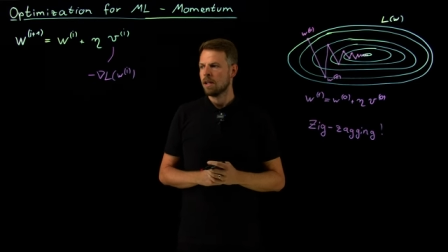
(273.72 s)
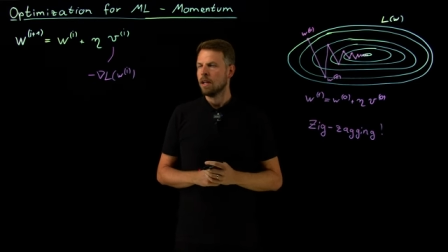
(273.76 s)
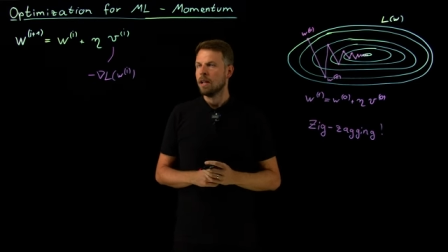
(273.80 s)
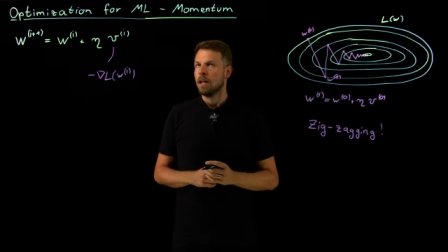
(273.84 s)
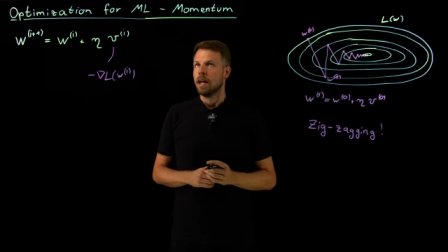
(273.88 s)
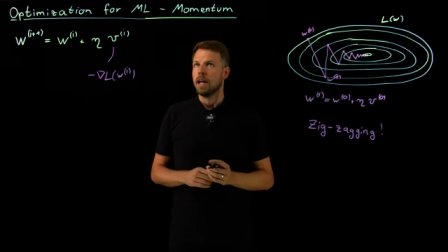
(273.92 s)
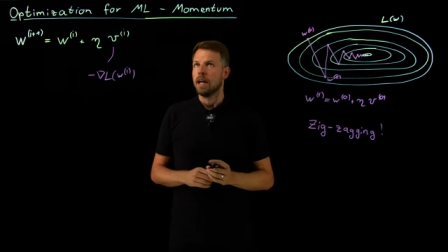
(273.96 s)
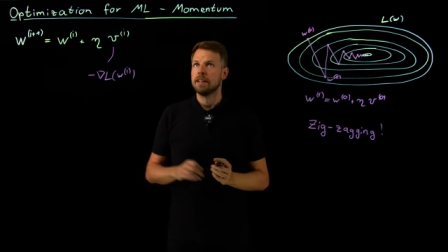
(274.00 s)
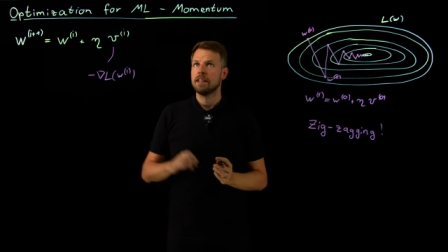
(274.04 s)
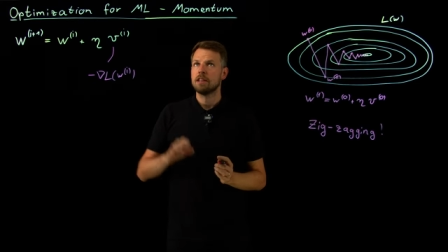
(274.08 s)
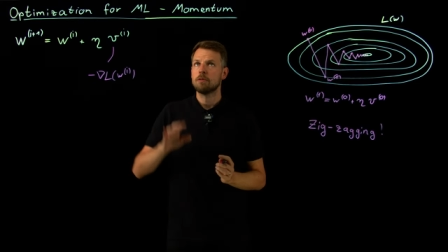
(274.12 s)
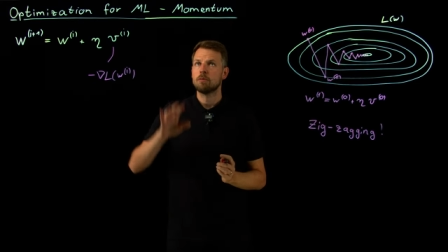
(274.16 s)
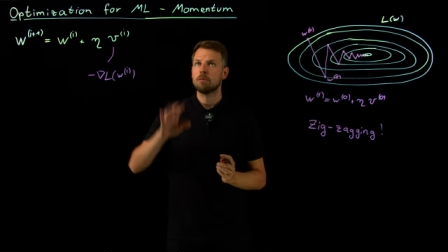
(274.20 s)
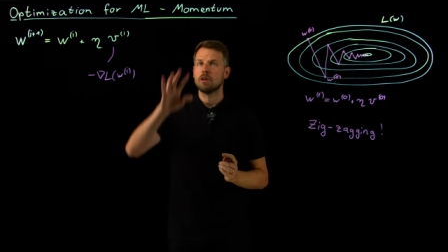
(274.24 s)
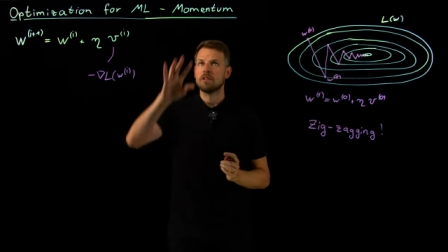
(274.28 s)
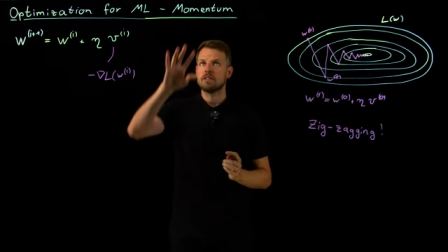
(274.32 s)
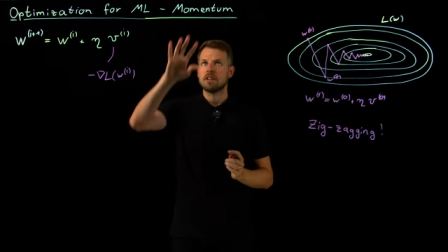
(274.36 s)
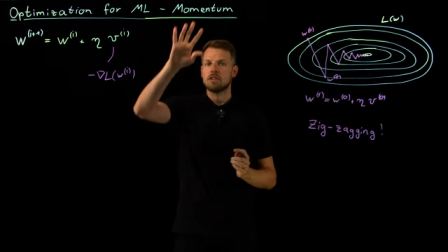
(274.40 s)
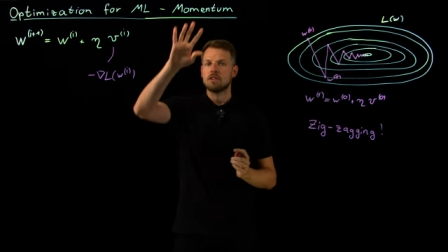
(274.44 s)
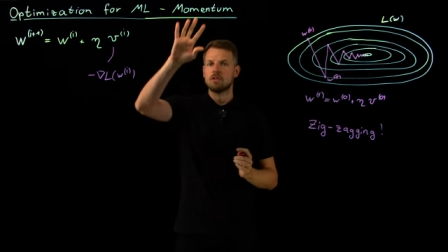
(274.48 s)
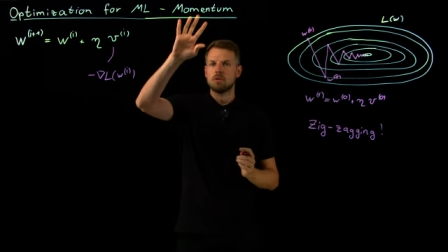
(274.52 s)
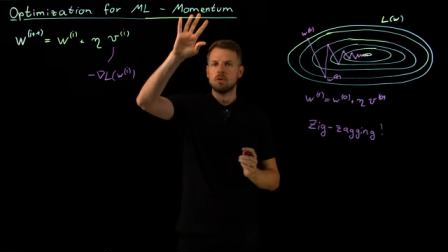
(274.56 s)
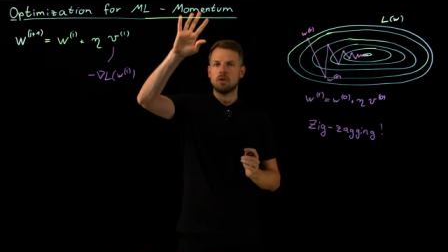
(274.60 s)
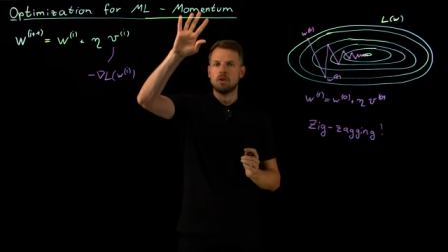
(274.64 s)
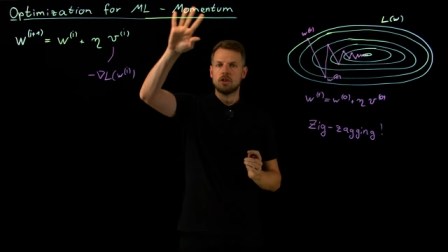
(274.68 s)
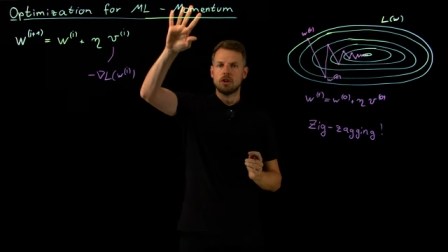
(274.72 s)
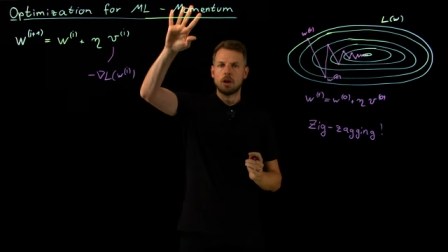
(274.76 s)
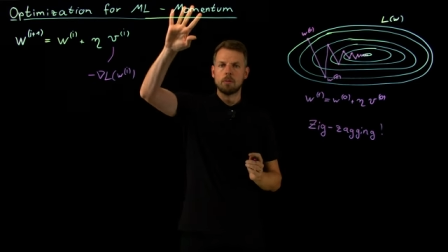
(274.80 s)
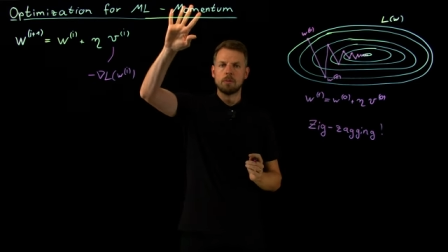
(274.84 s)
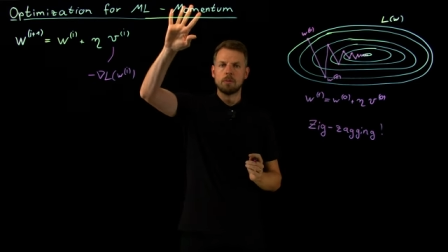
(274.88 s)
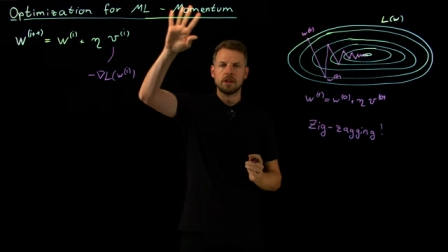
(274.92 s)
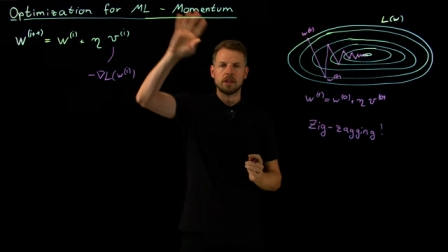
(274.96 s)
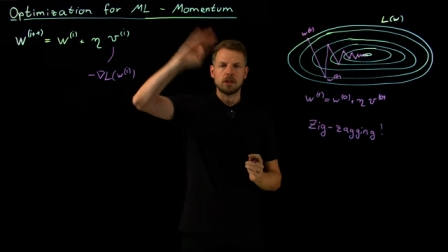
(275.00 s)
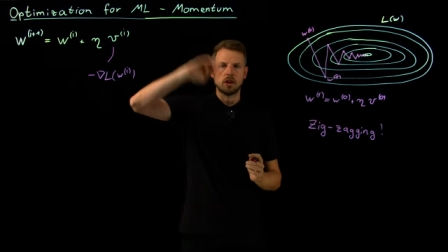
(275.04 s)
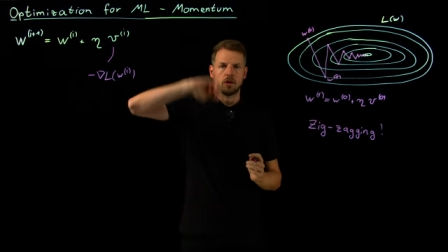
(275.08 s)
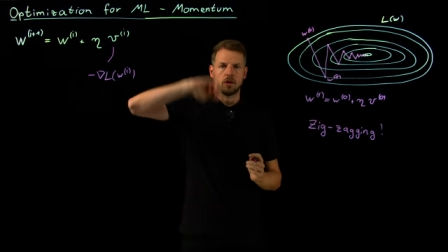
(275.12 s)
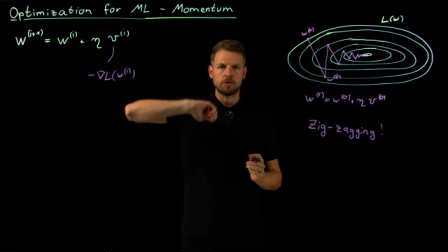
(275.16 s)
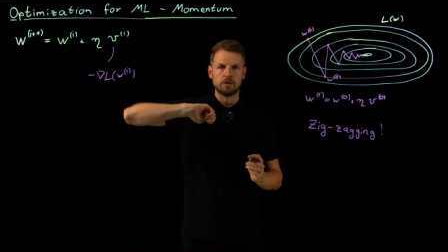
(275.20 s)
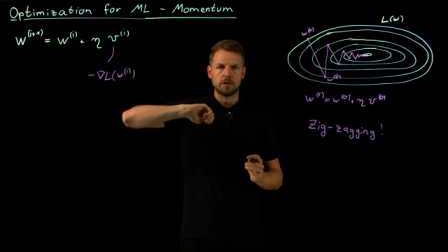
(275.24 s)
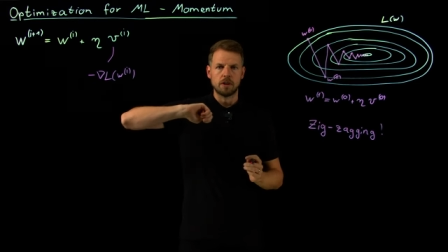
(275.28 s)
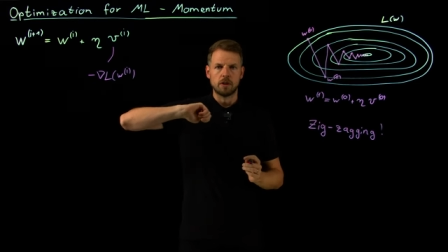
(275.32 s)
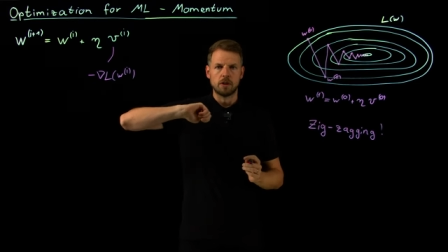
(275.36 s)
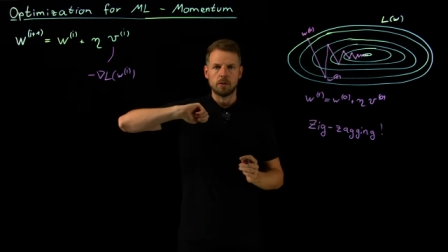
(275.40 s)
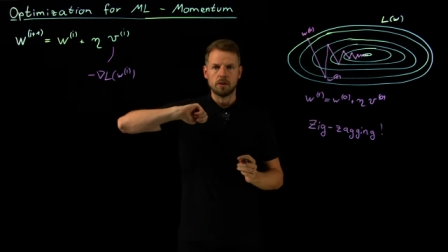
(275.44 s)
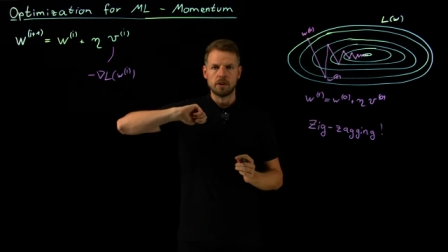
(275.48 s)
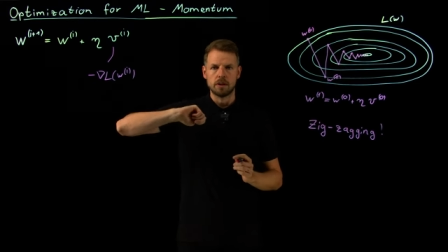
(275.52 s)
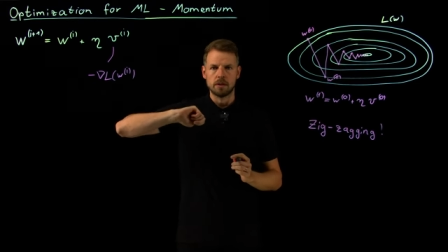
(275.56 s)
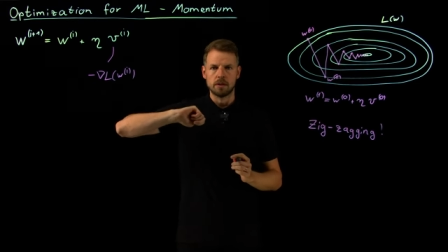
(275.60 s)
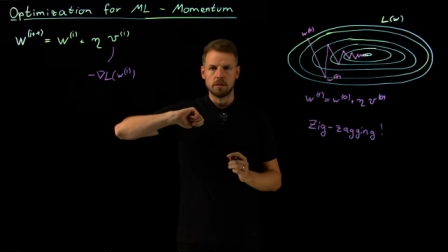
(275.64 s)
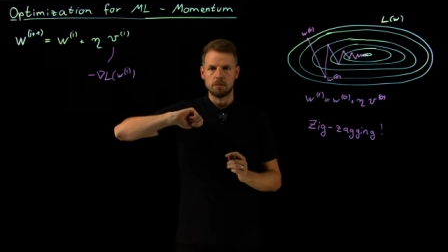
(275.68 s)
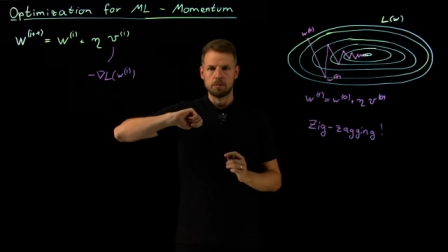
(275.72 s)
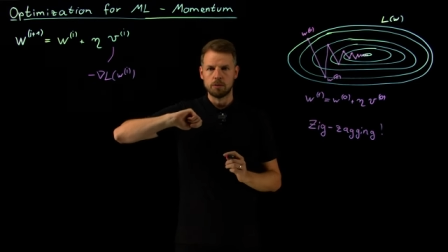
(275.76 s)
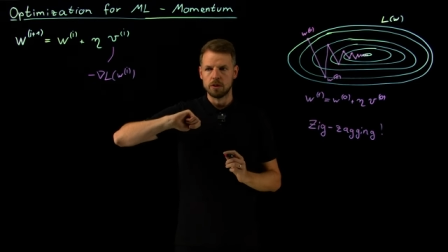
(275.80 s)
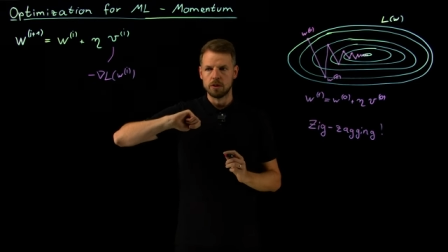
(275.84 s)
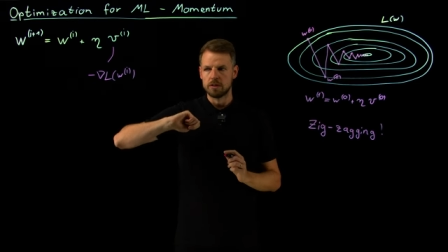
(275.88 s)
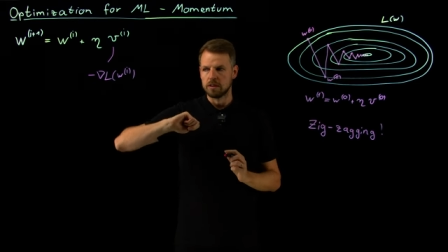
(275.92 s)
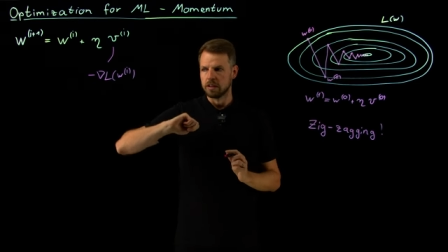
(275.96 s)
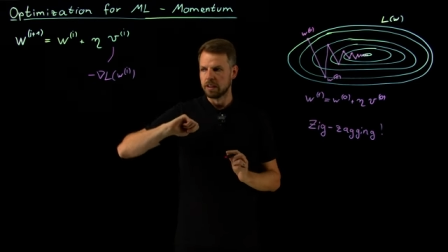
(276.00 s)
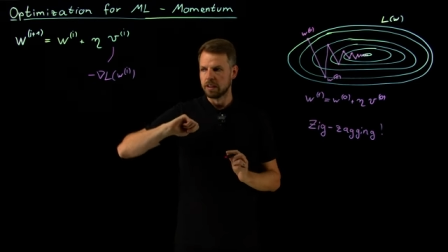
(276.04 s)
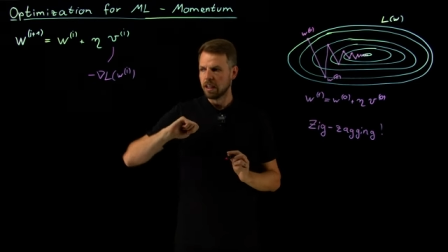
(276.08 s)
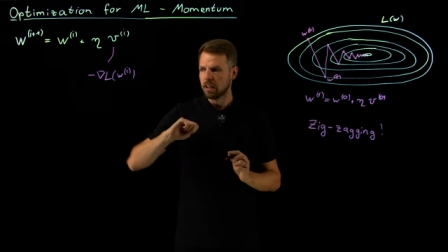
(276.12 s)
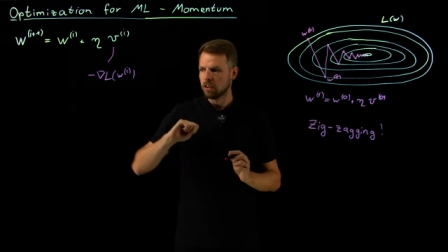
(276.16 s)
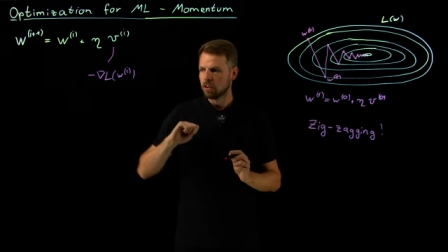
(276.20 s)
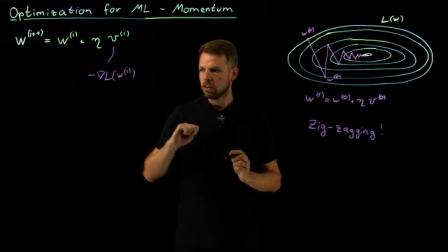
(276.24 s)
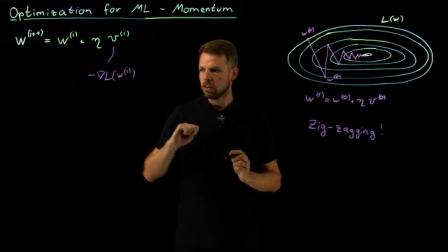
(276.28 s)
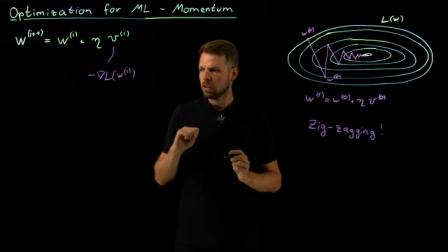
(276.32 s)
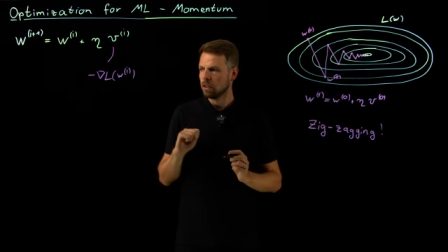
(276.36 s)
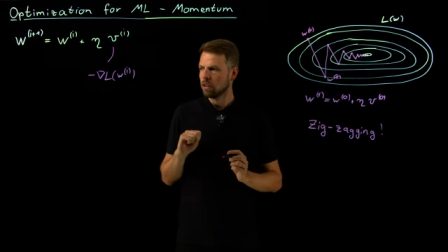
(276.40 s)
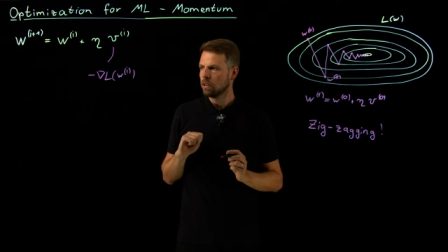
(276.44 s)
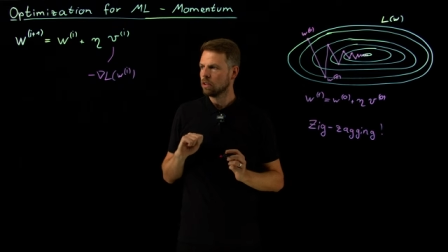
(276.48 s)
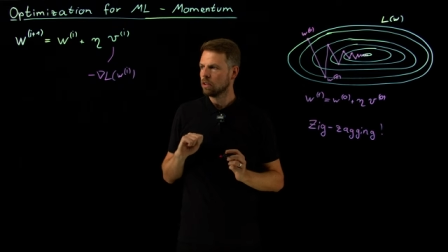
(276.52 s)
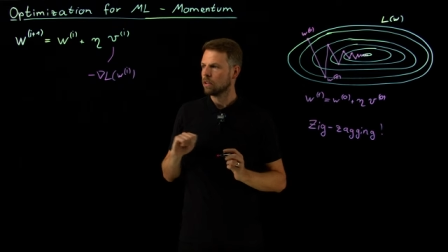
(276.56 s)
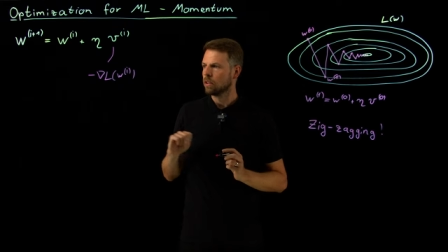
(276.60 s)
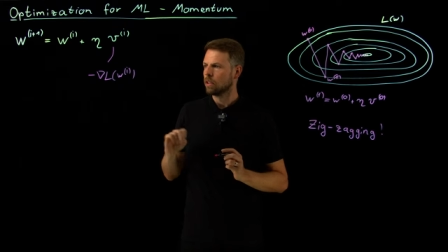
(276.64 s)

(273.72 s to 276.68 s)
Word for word: And this brings us to the topic of our presentation.